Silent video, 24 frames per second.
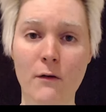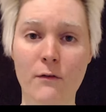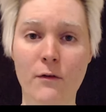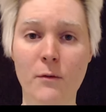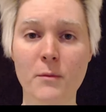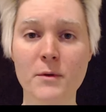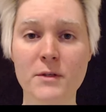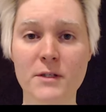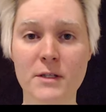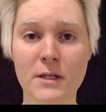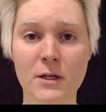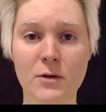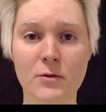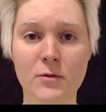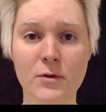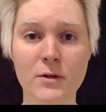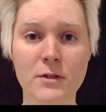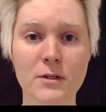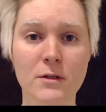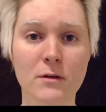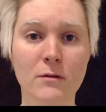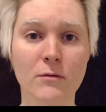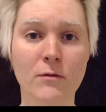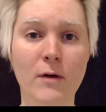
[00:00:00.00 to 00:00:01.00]
from a
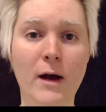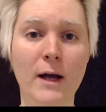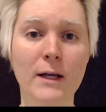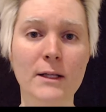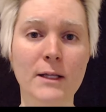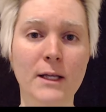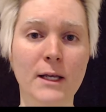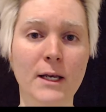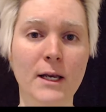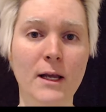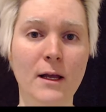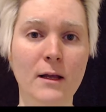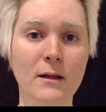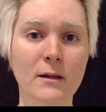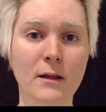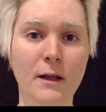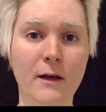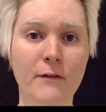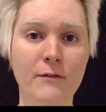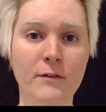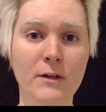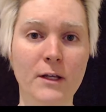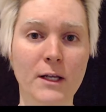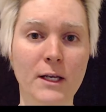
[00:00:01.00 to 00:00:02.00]
centrist, right leaning, and
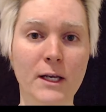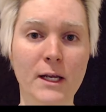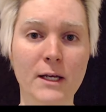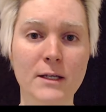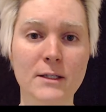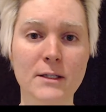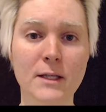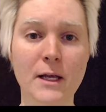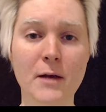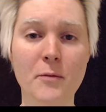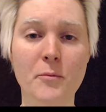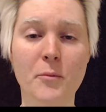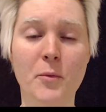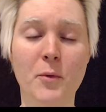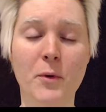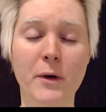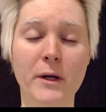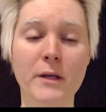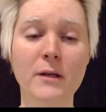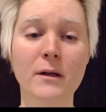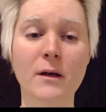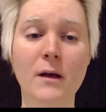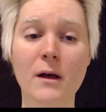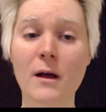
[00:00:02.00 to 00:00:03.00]
left leaning
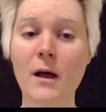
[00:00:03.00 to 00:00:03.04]
standpoint.